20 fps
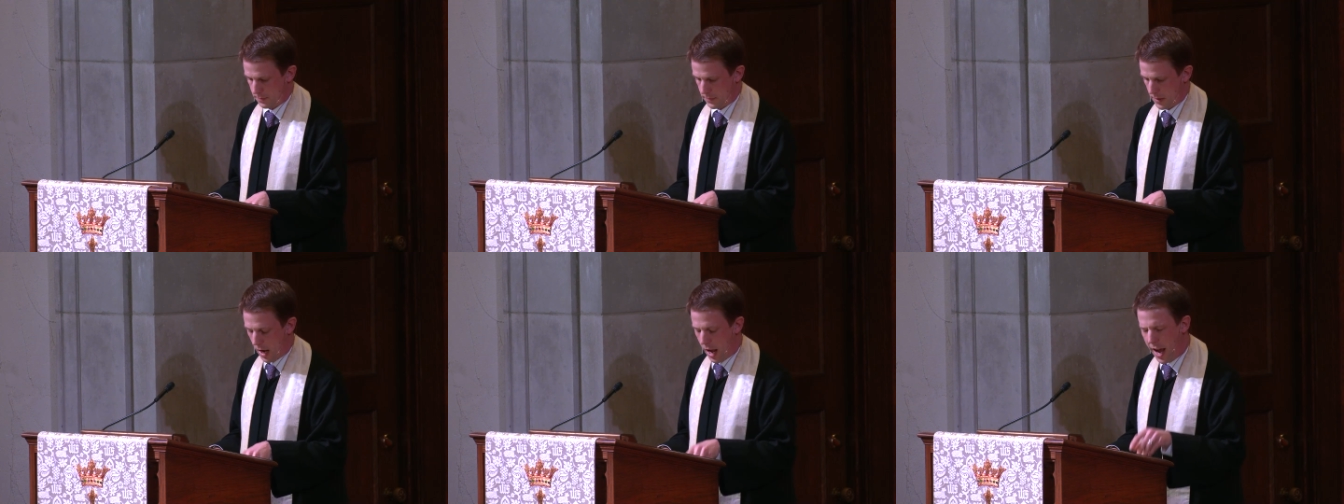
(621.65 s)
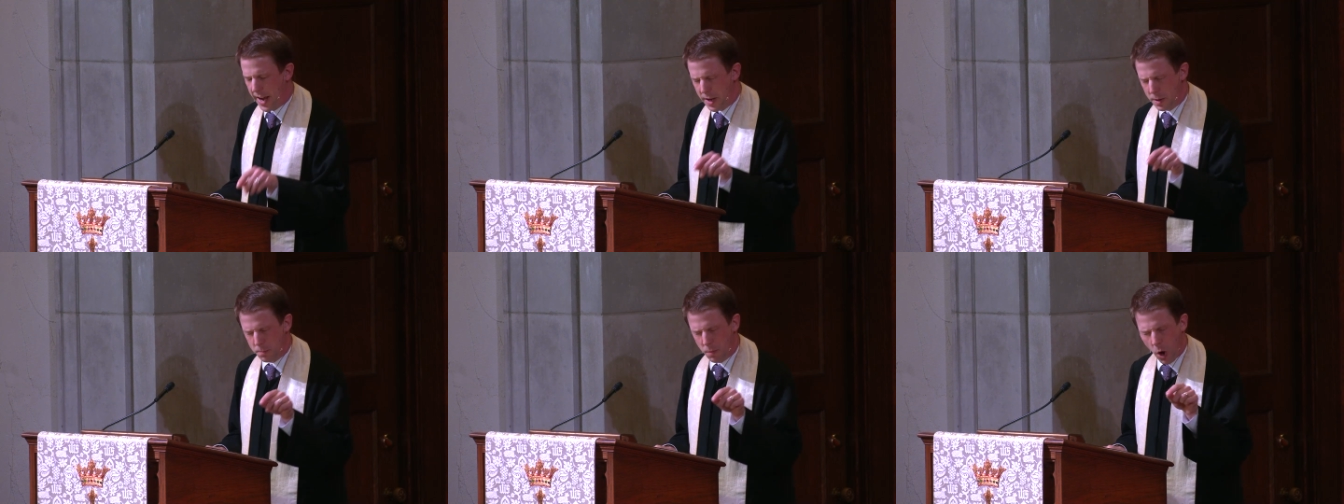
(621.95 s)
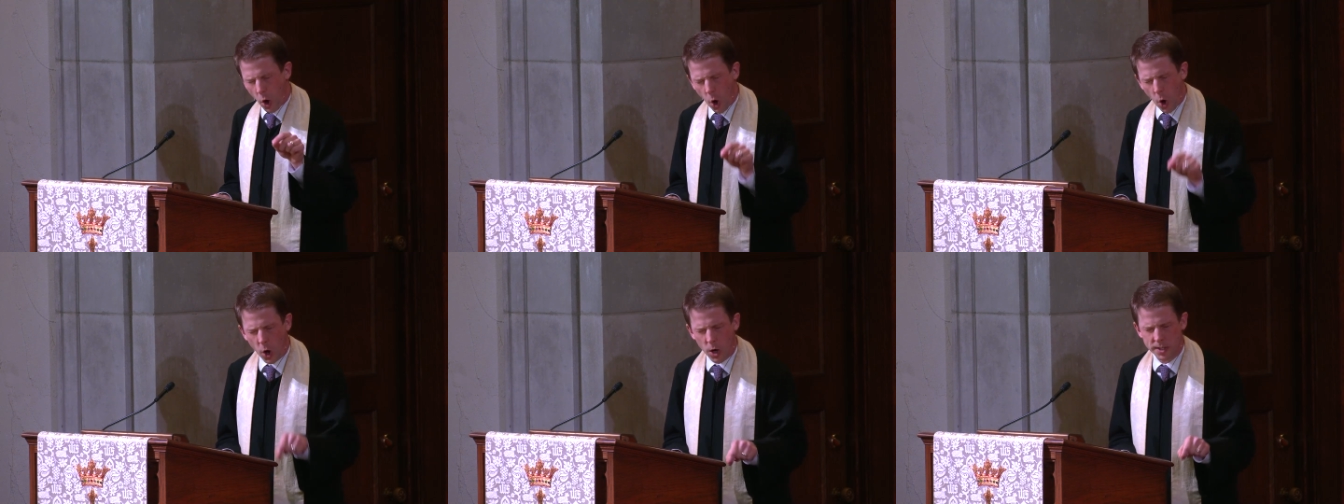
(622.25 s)
I am
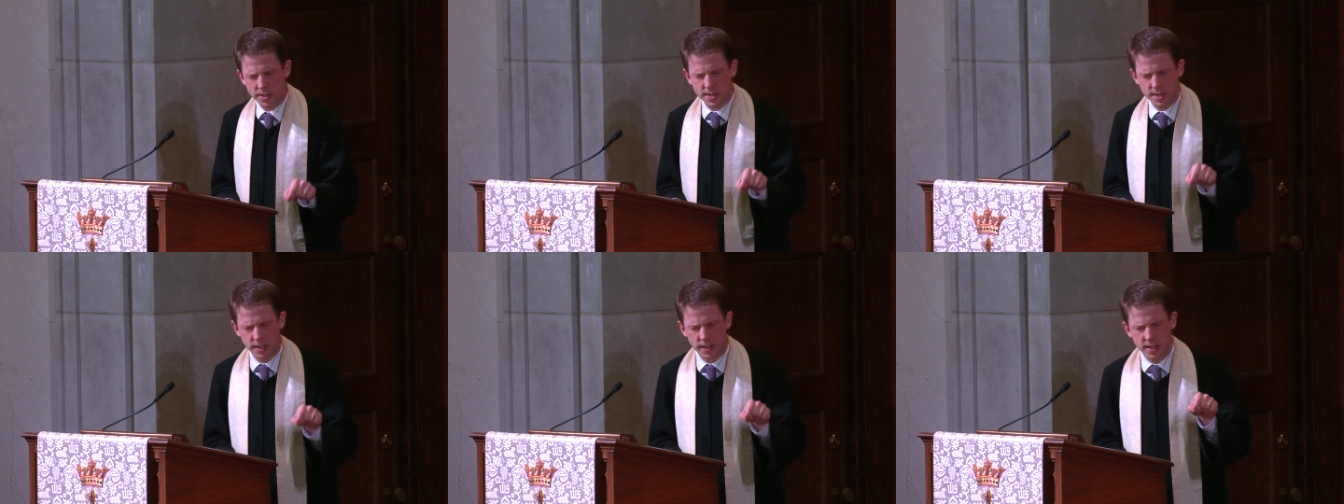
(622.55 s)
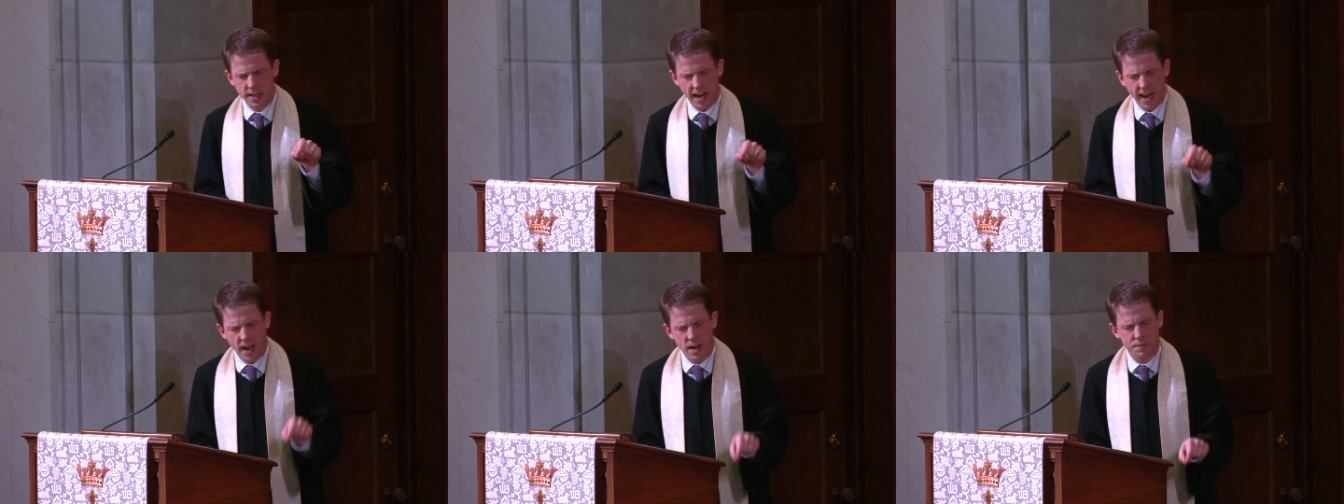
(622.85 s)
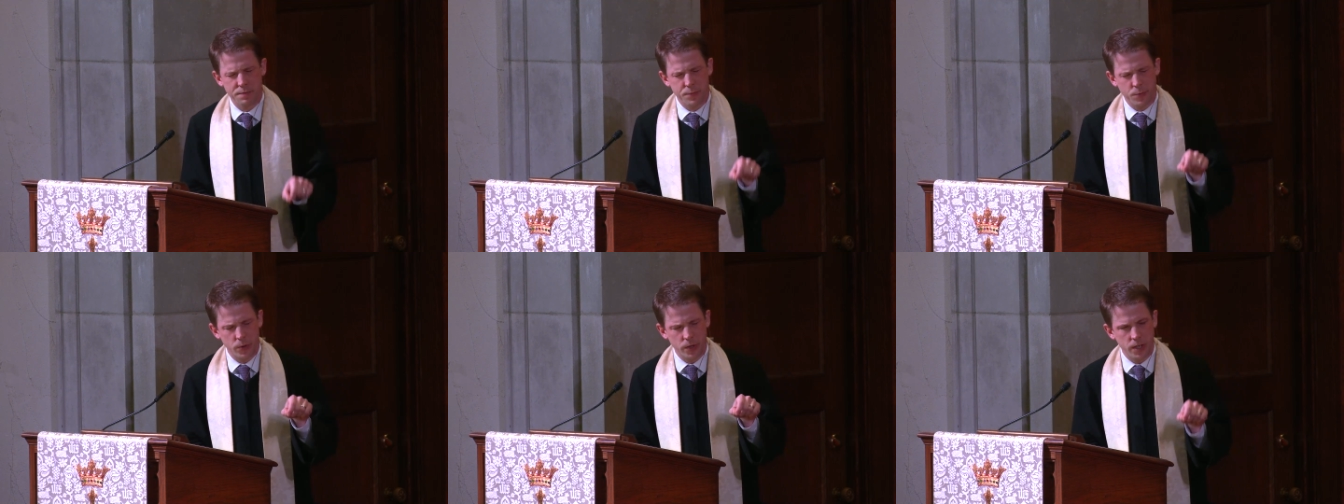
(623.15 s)
haunted
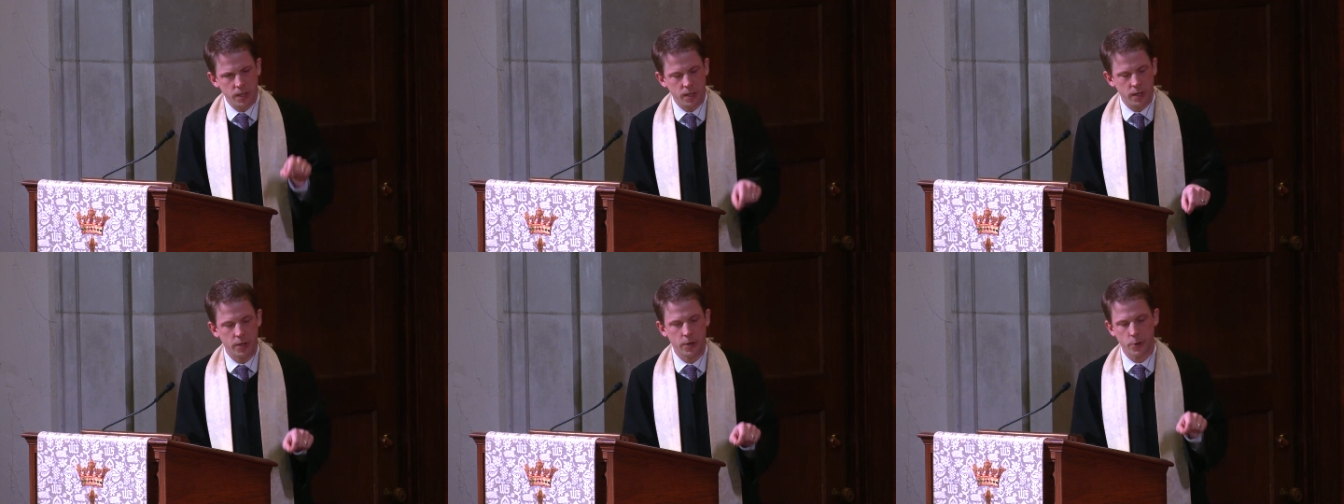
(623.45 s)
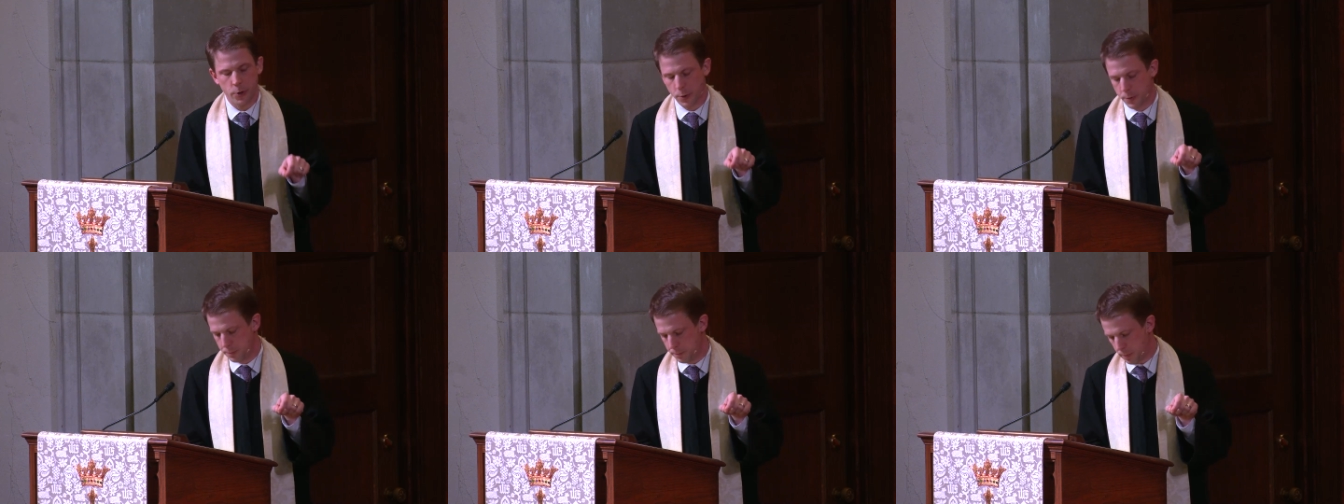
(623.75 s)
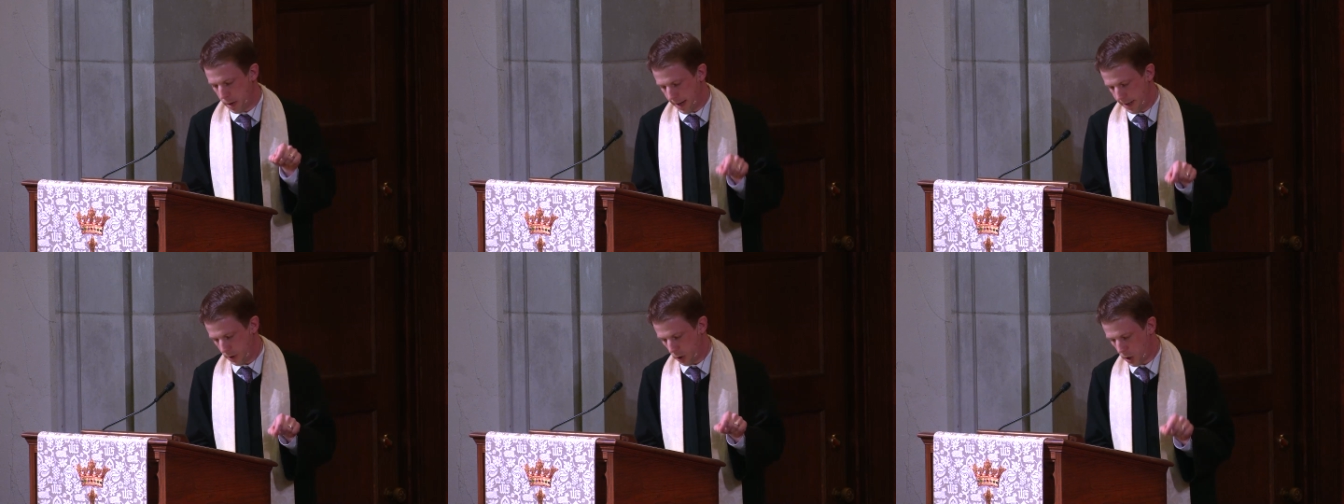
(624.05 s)
every year
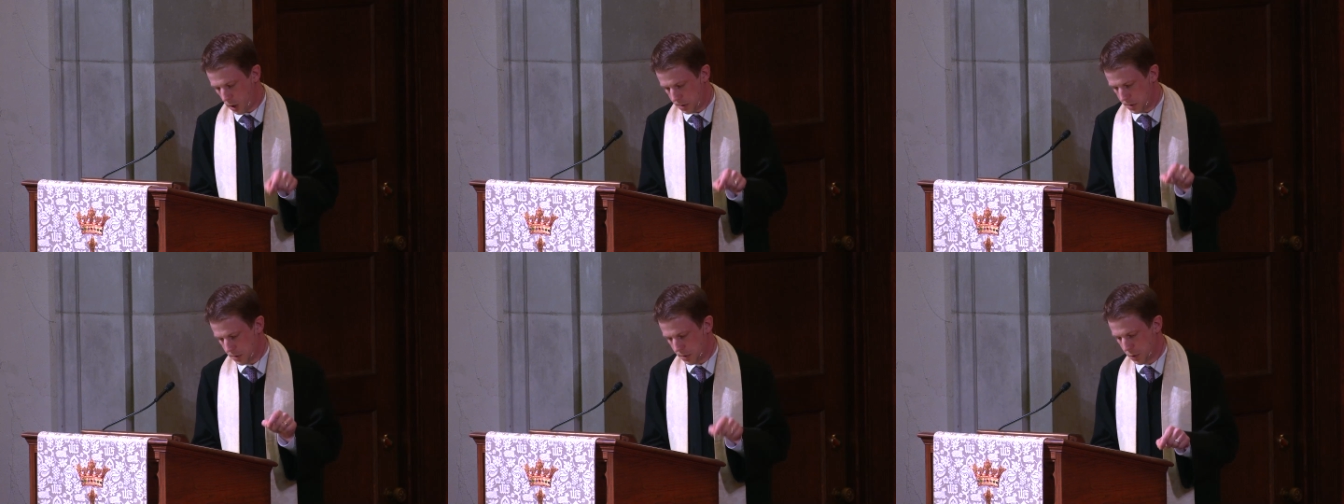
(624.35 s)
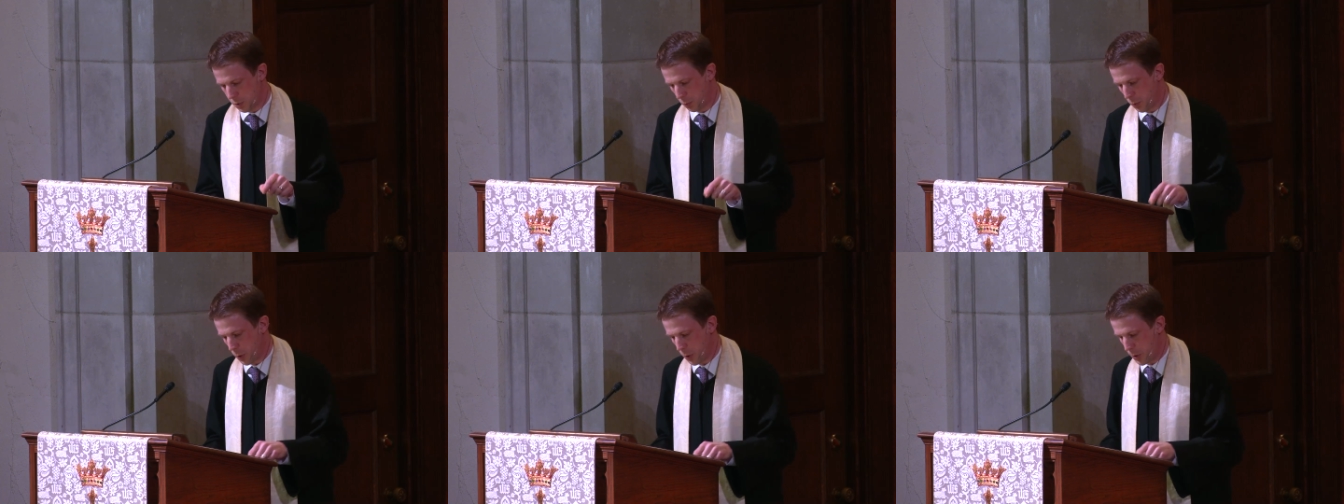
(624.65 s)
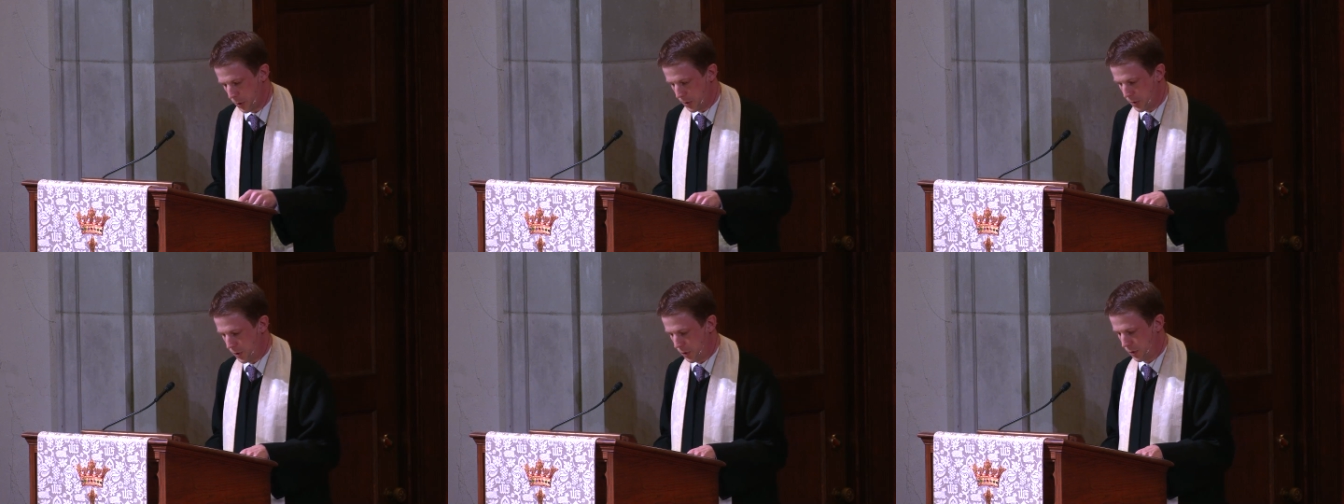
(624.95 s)
by Auden's
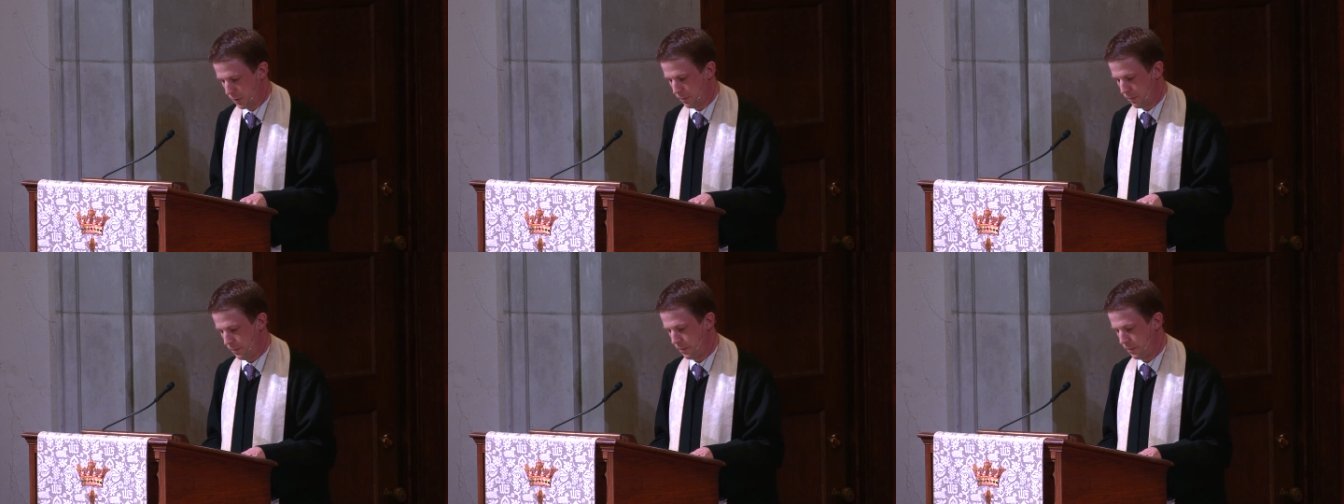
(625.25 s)
words.